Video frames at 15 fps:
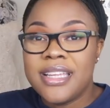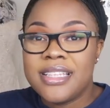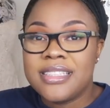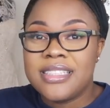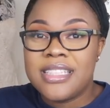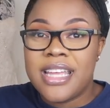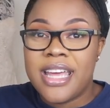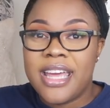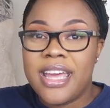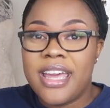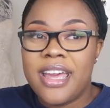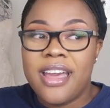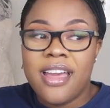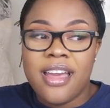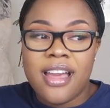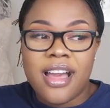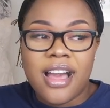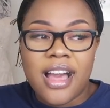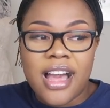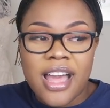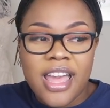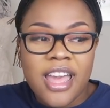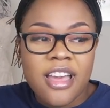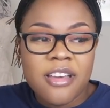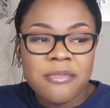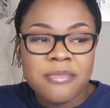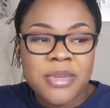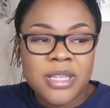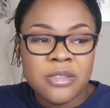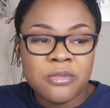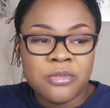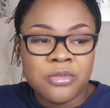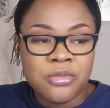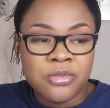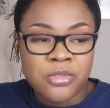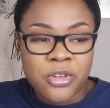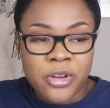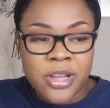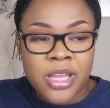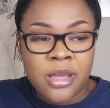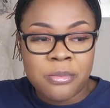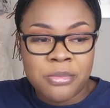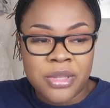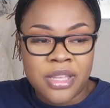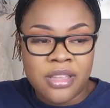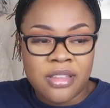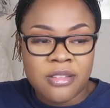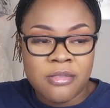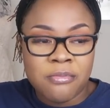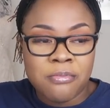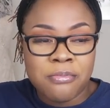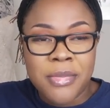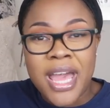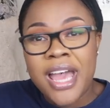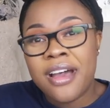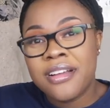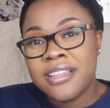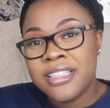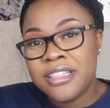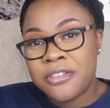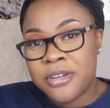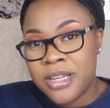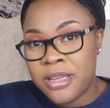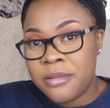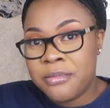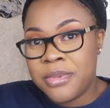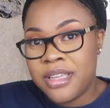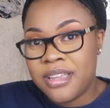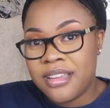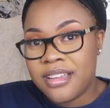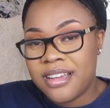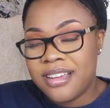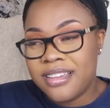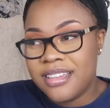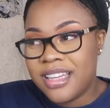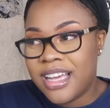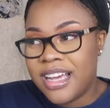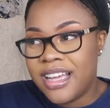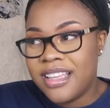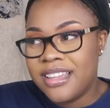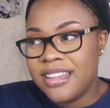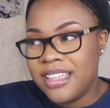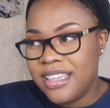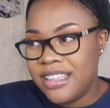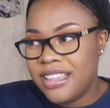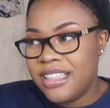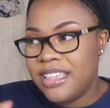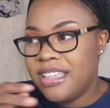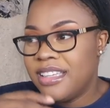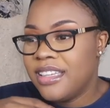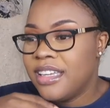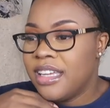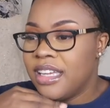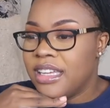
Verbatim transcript: is that I have been cramping, mildly cramping a lot lately.